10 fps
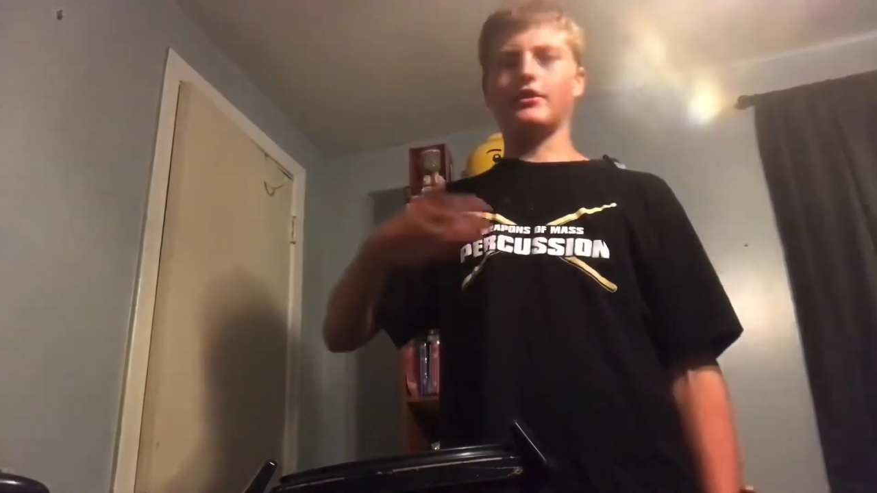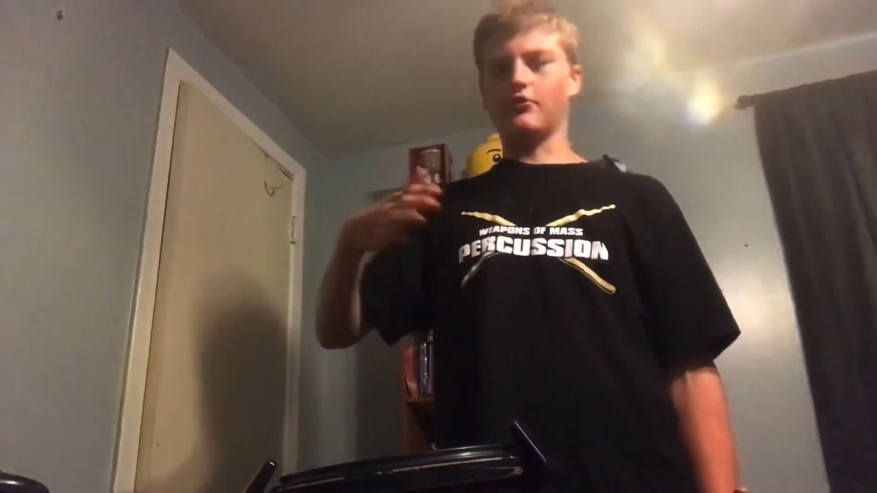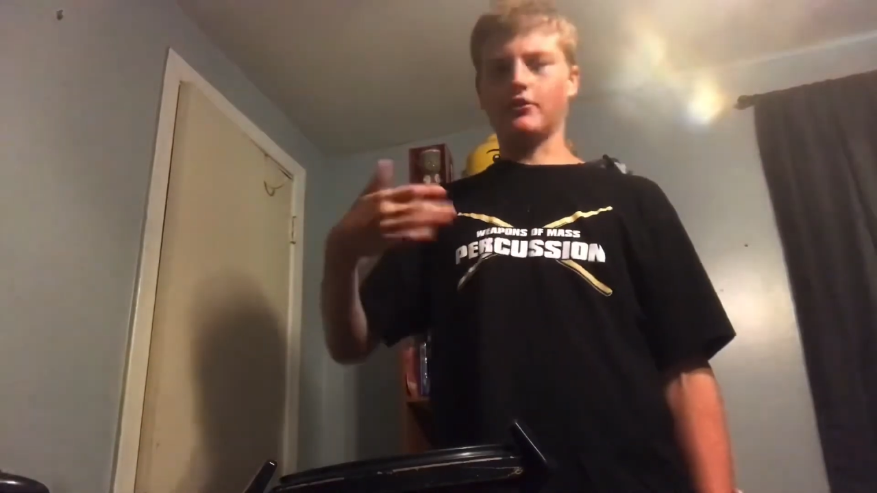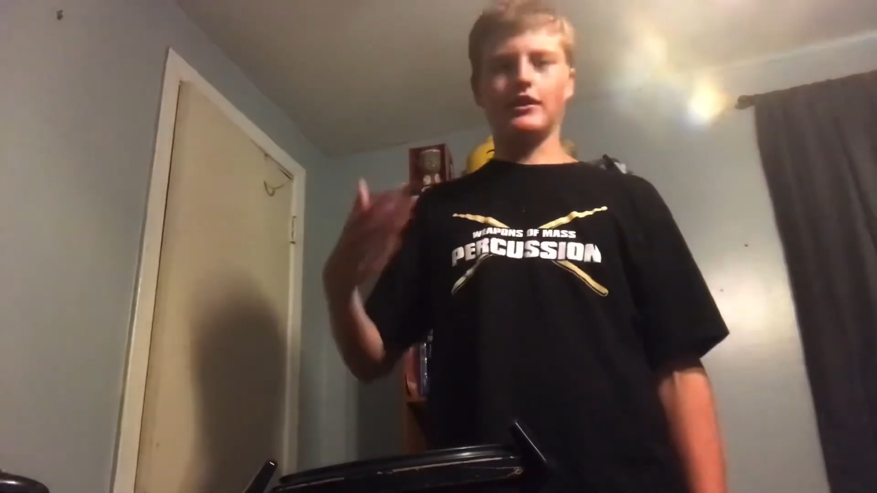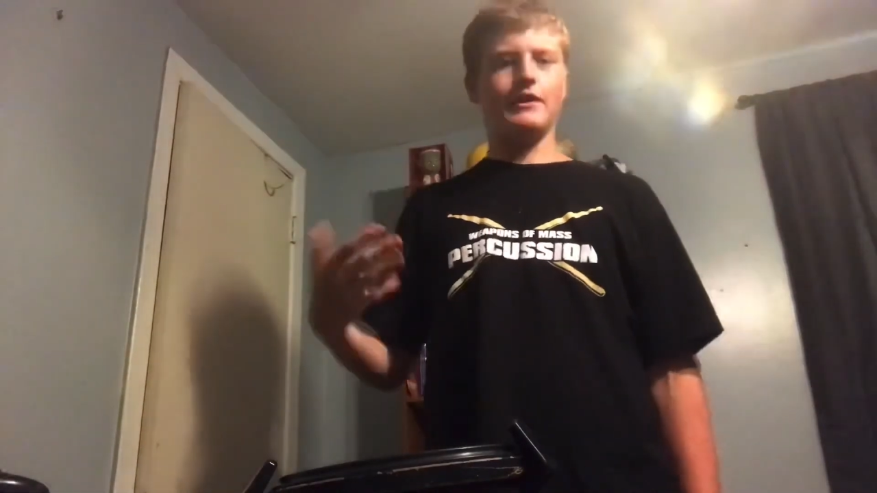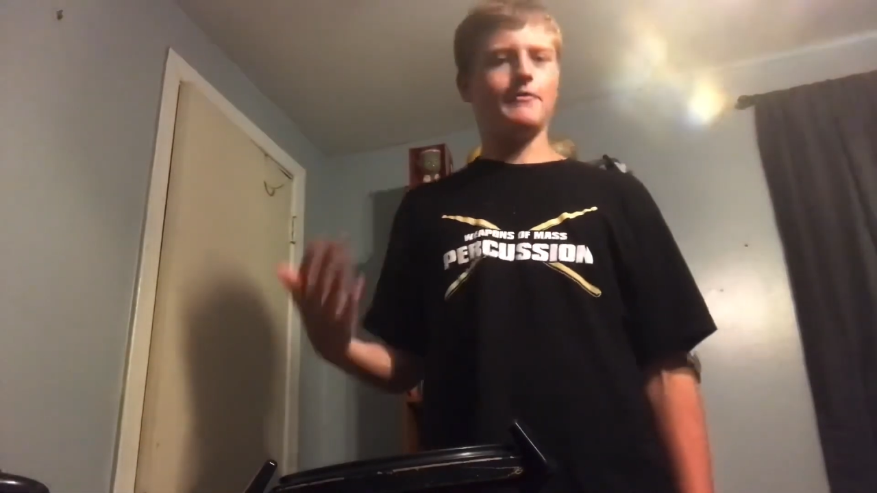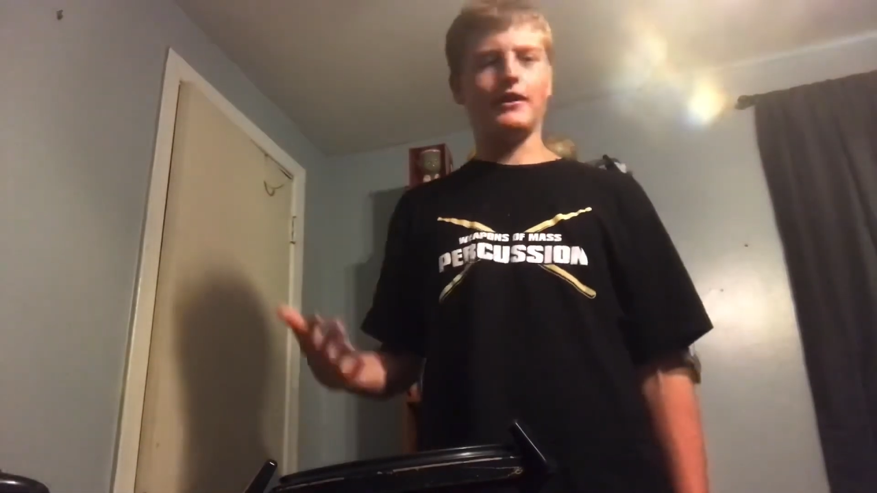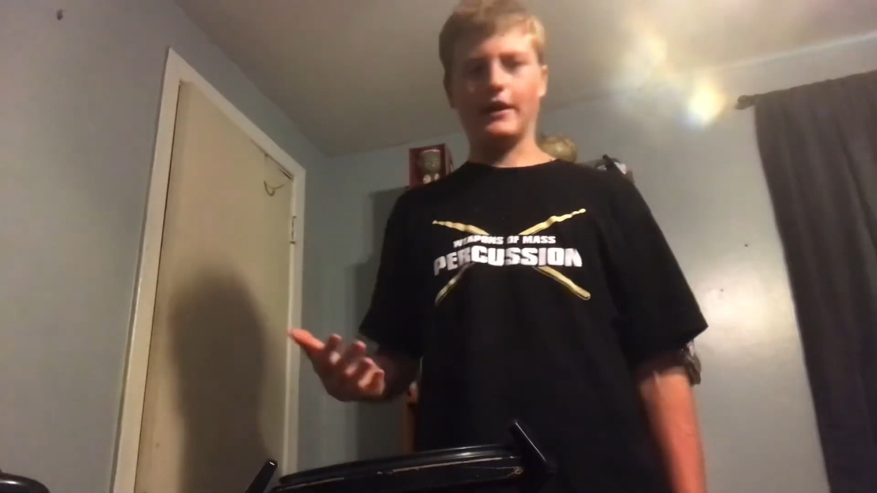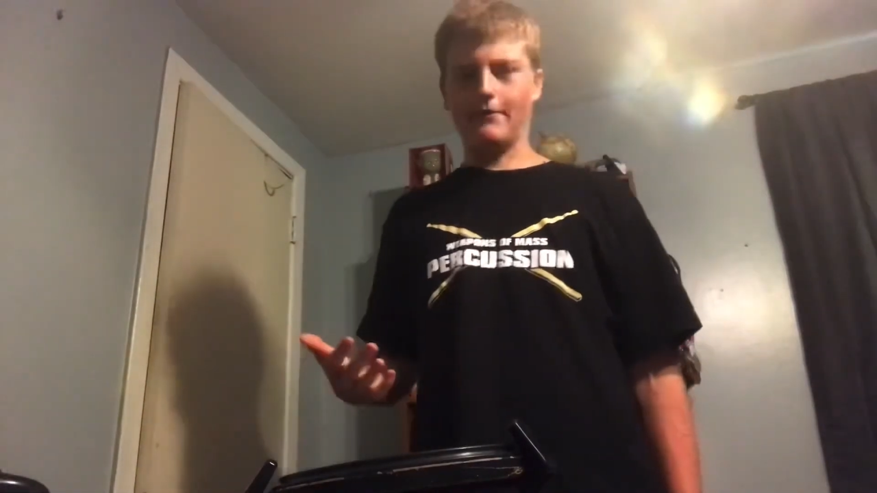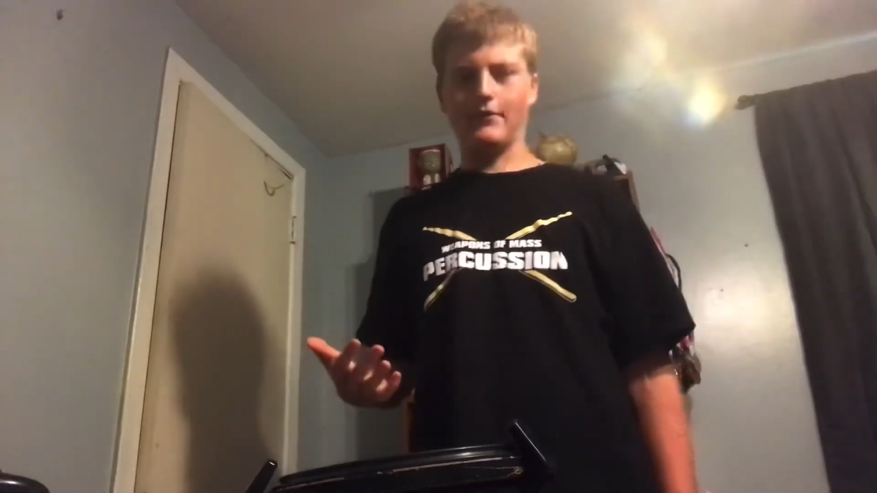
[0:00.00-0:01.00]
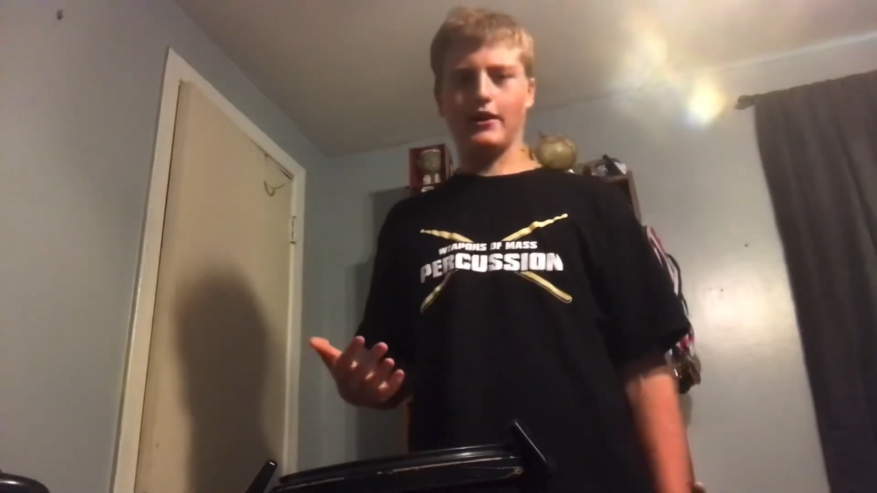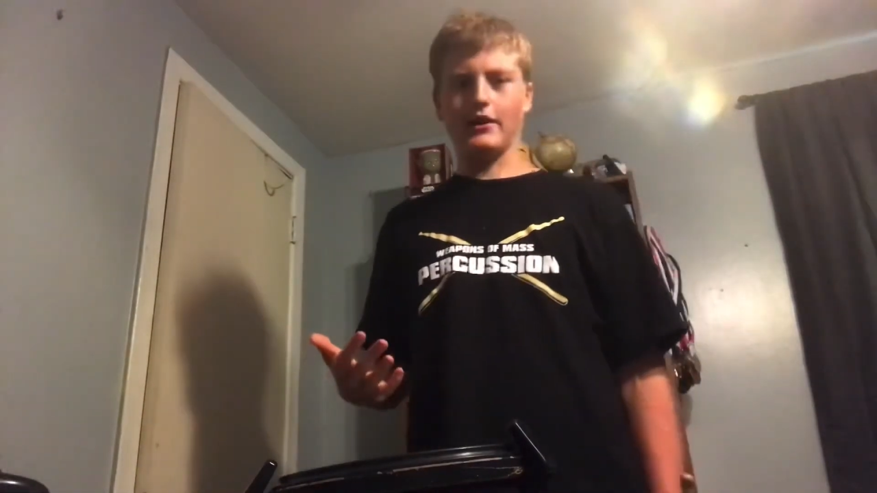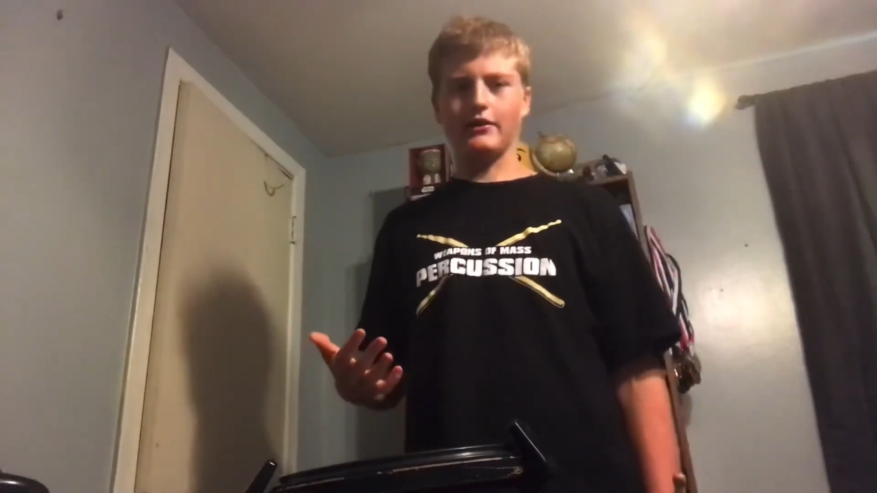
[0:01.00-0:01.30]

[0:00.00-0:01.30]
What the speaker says: don't keep getting made.